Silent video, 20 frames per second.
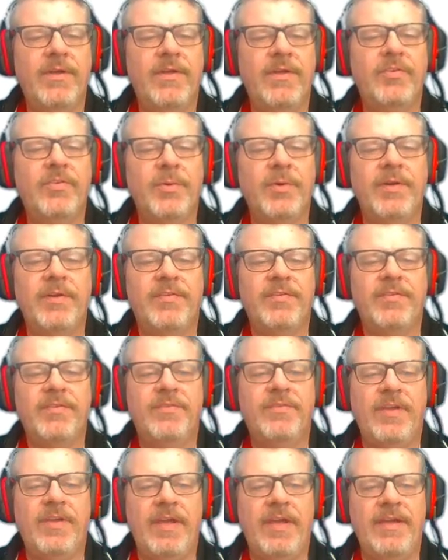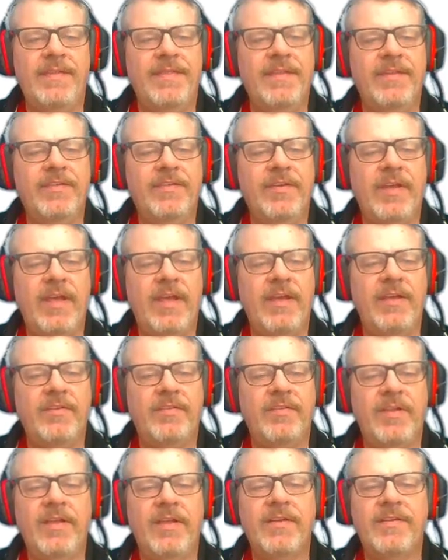So we're going to say in this
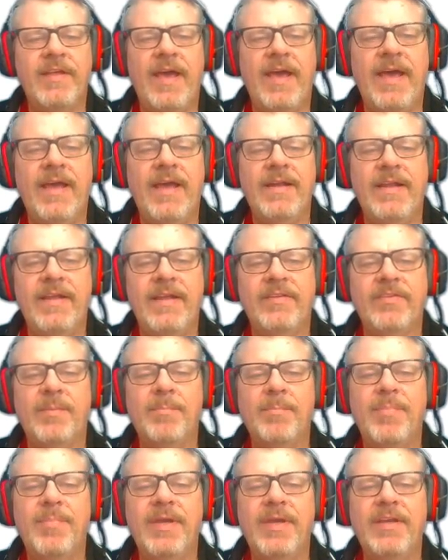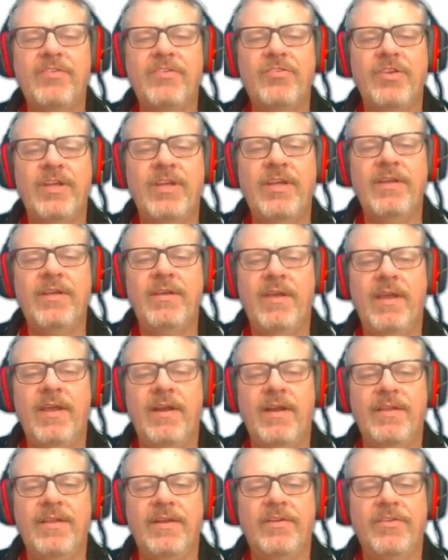case that dad is a big G and
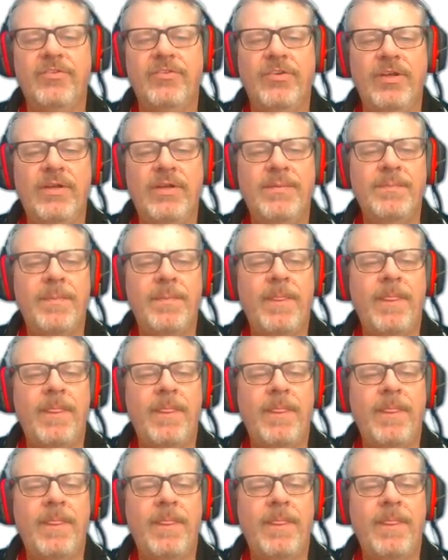a little g,